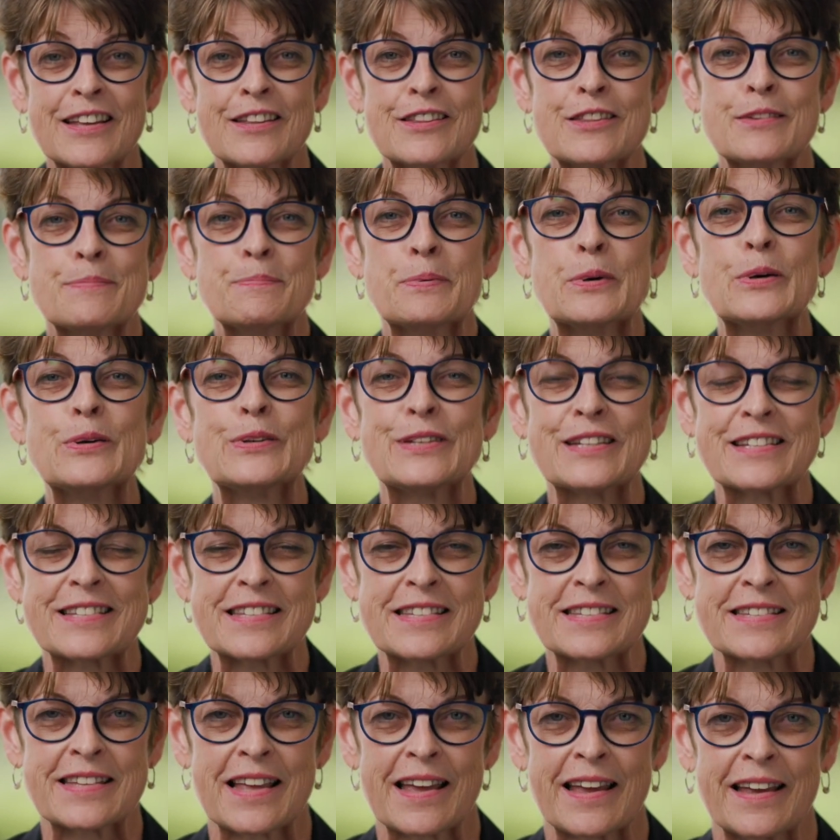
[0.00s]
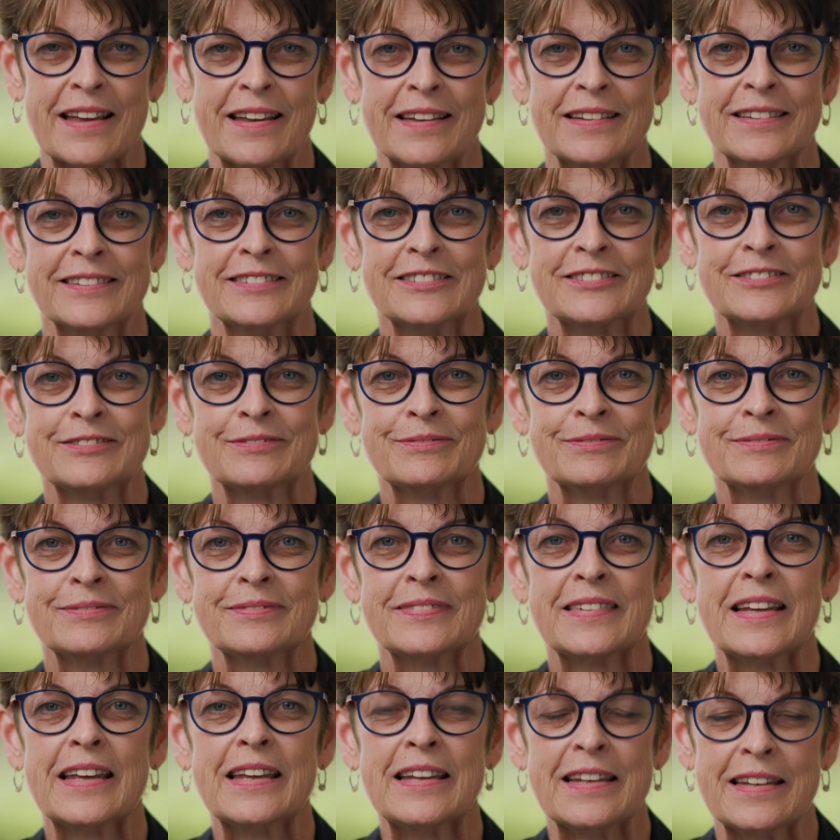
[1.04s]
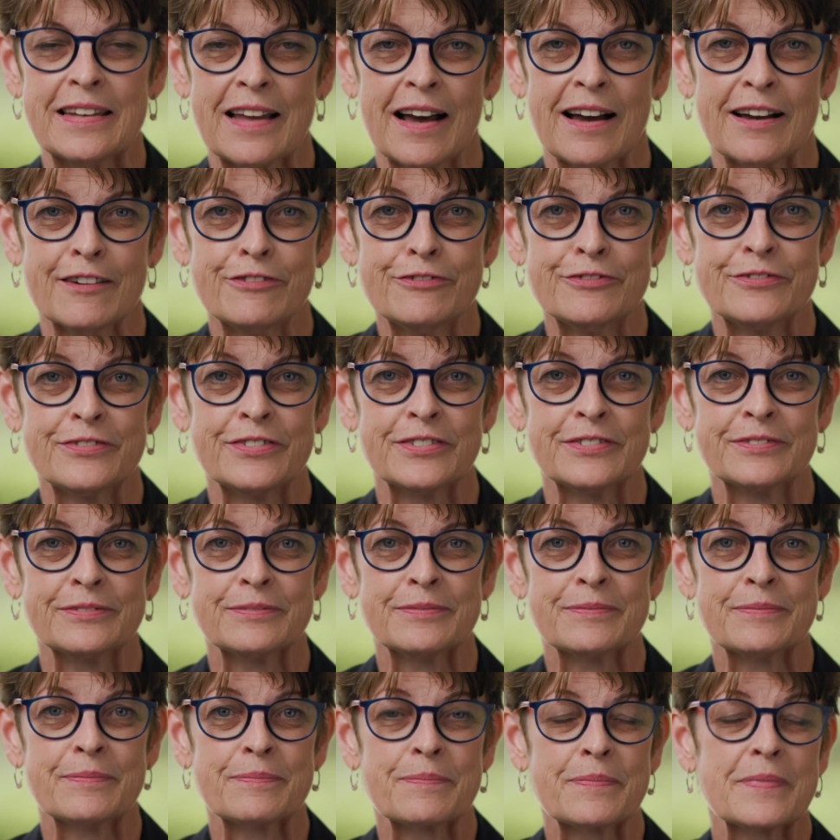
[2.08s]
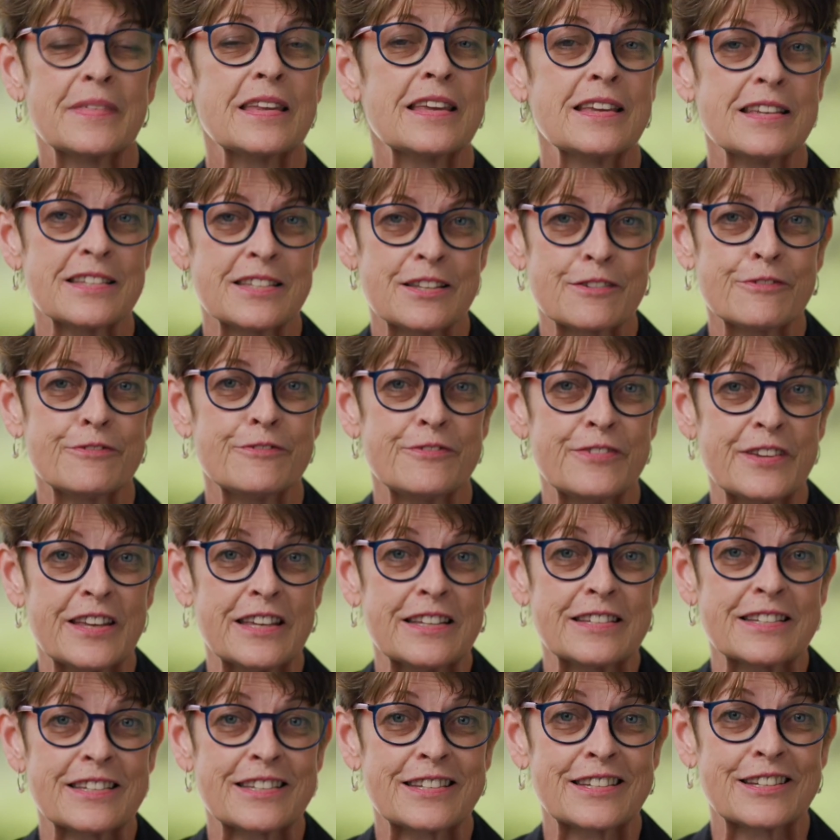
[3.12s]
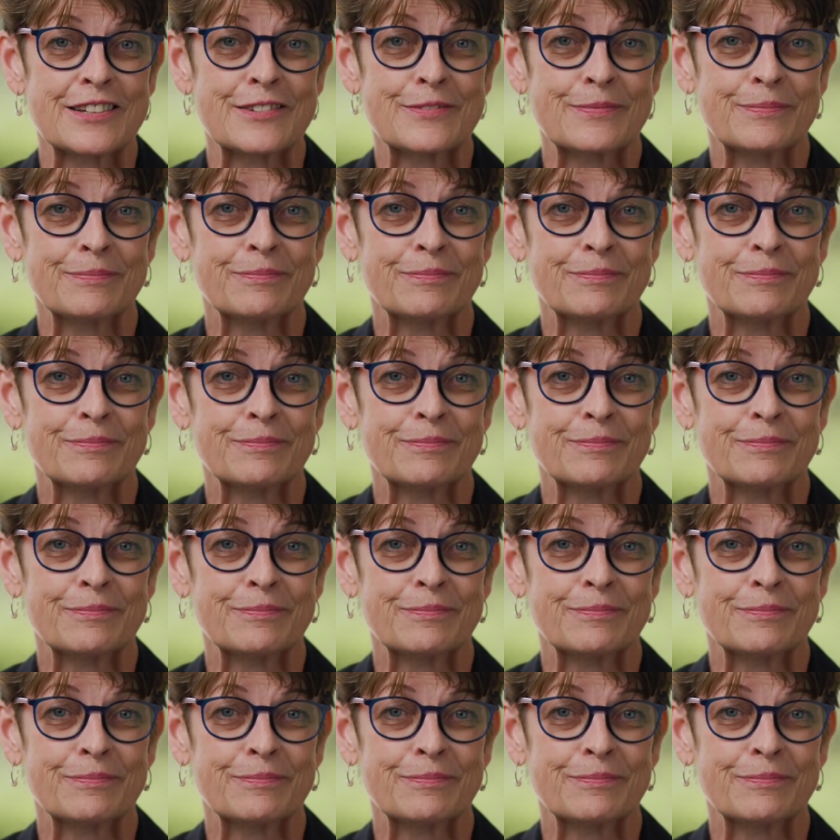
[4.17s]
The Buddhists say, enough is a feast.